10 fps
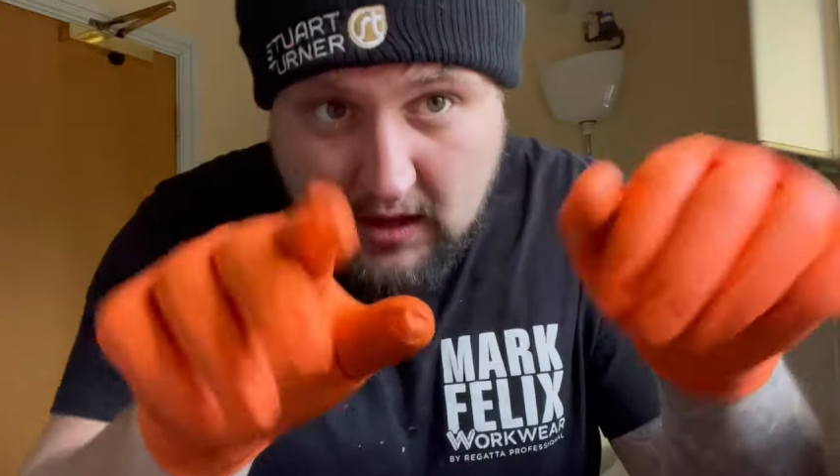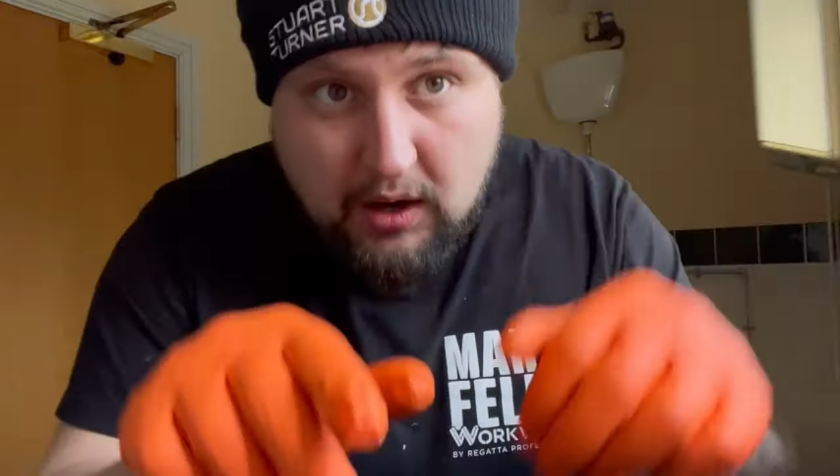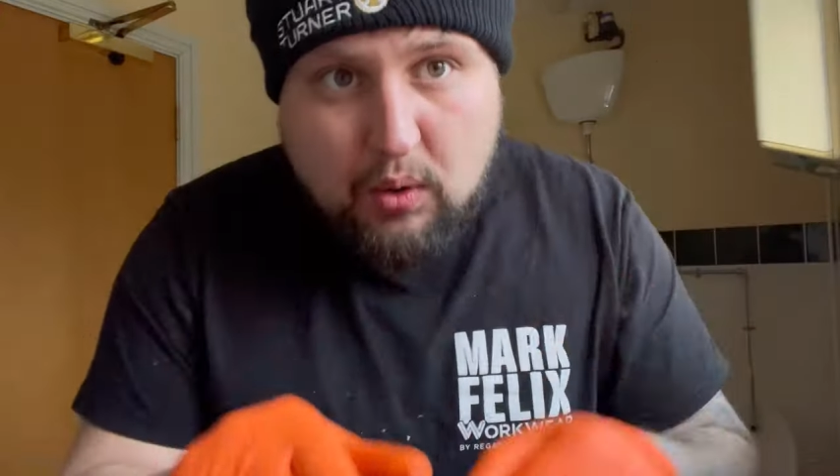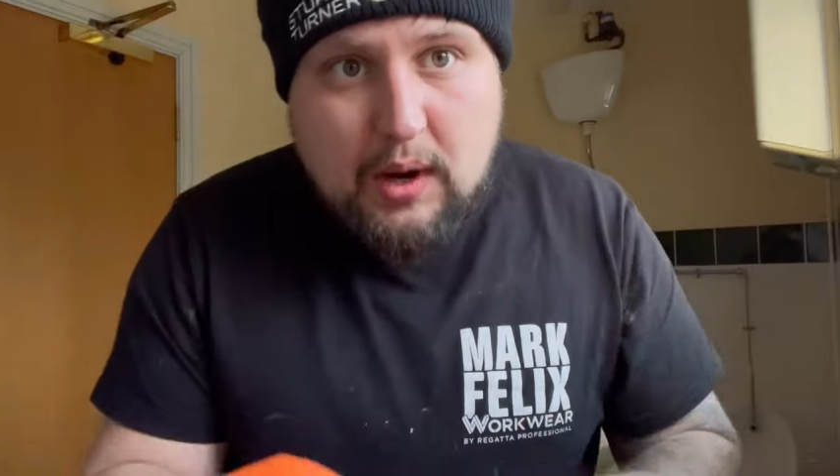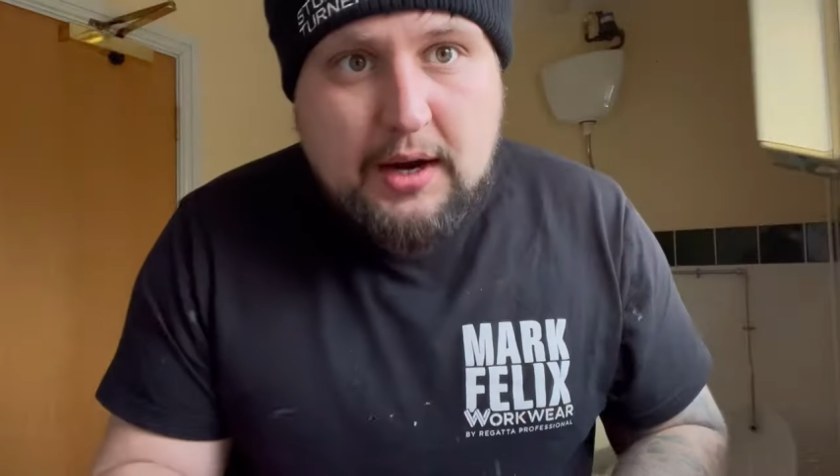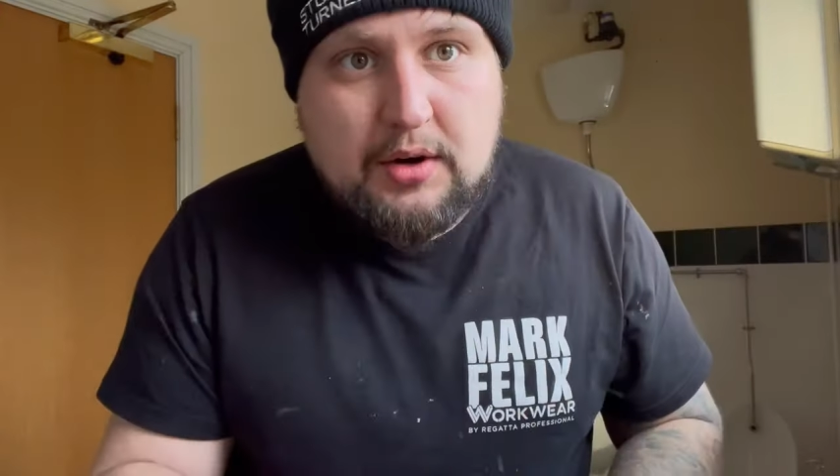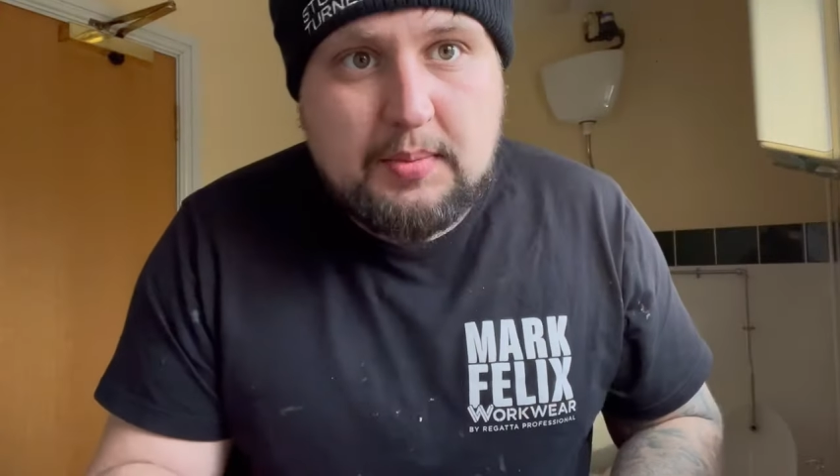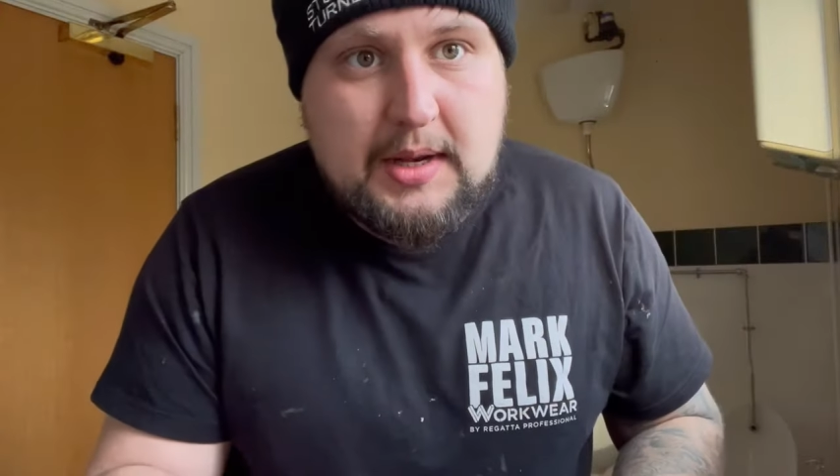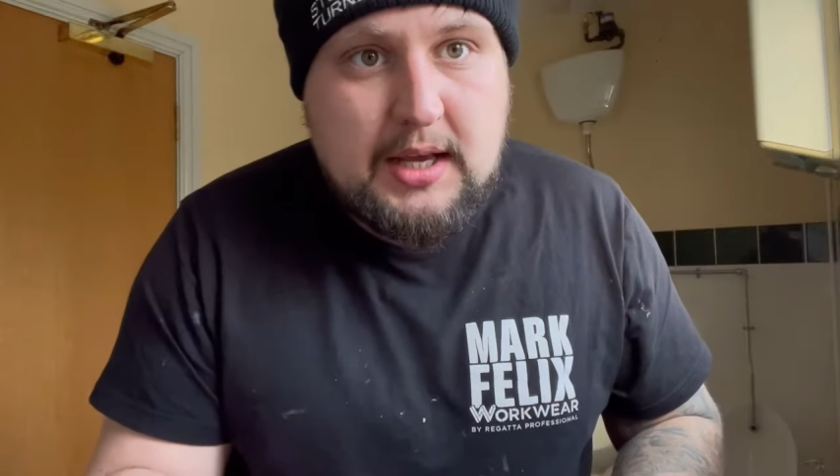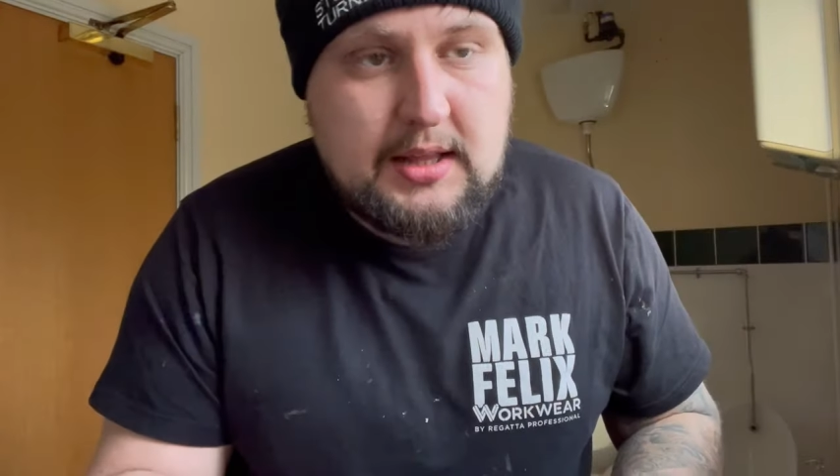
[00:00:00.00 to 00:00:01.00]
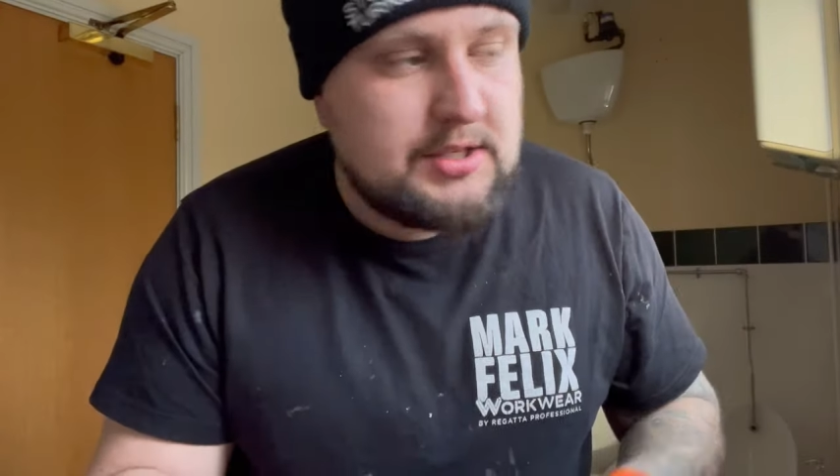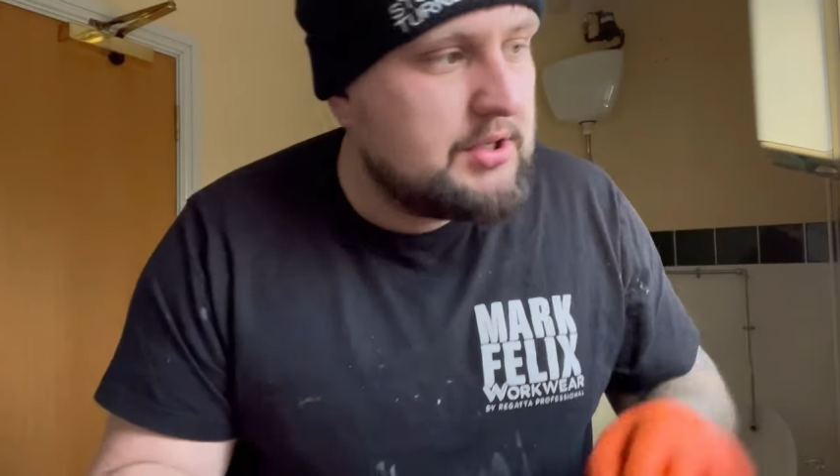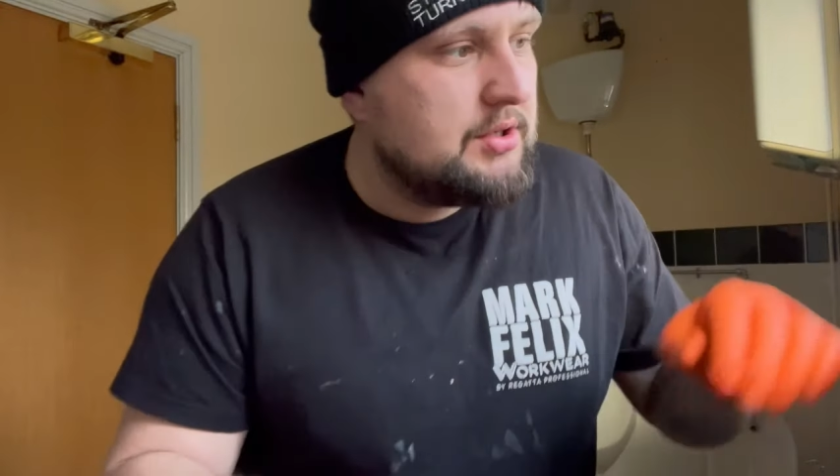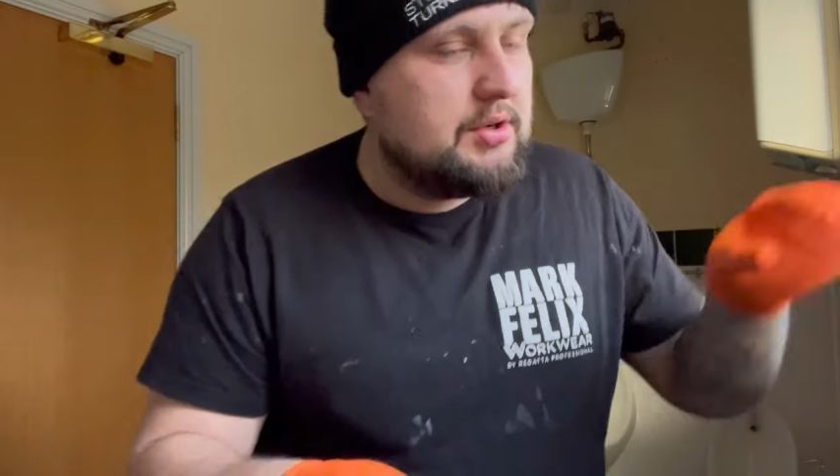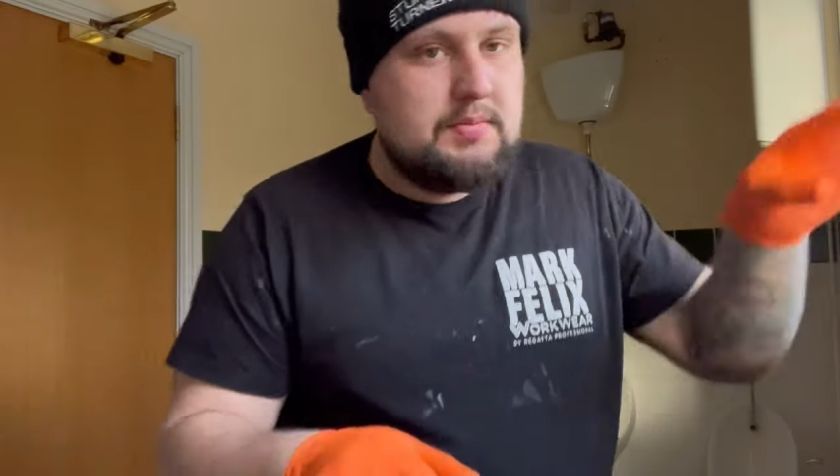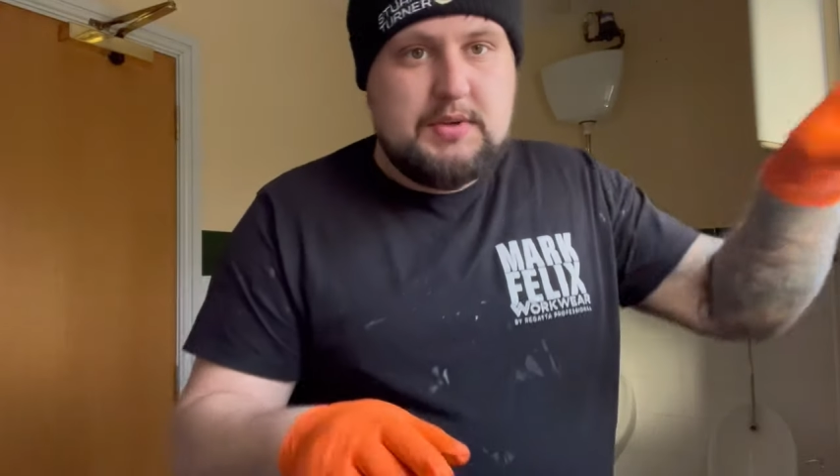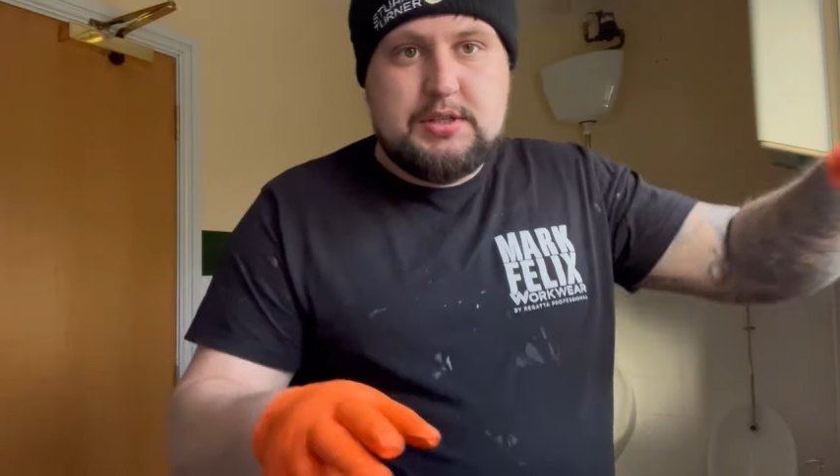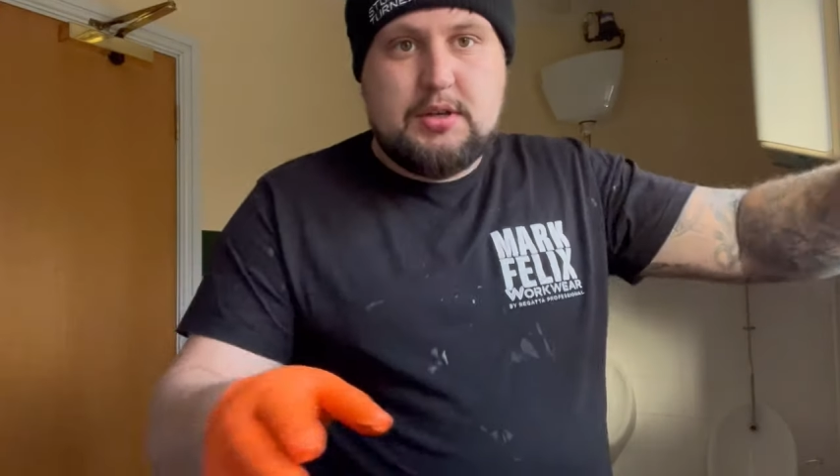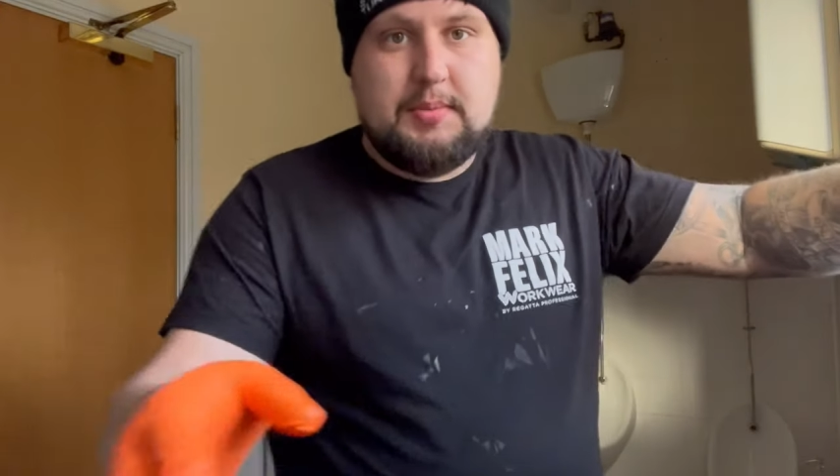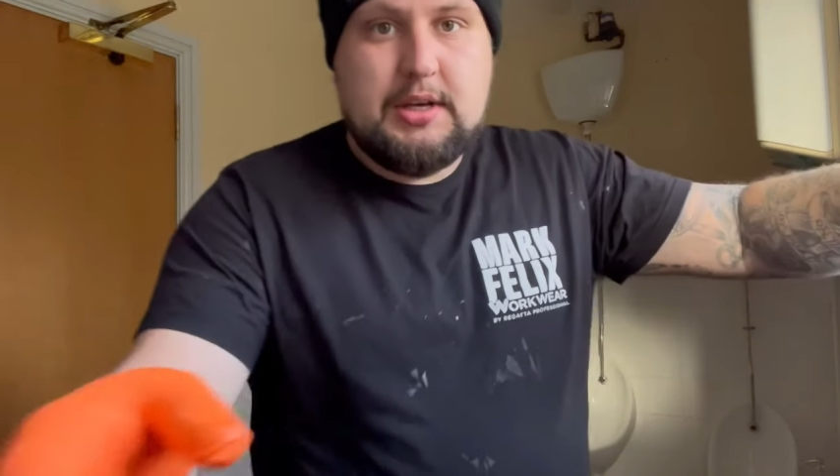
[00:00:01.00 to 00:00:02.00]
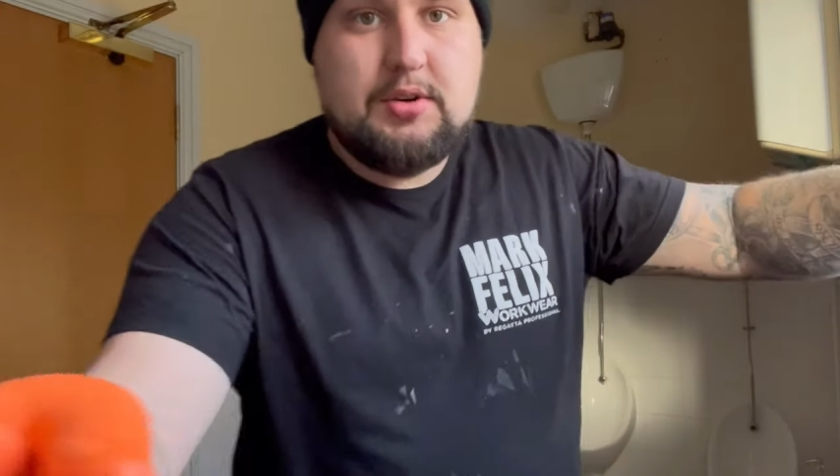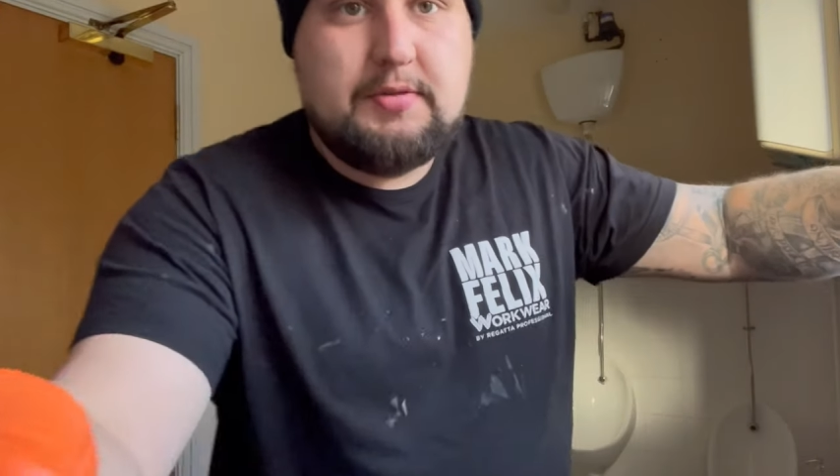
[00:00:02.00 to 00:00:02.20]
oh hang on a minute, this is this is gonna be a good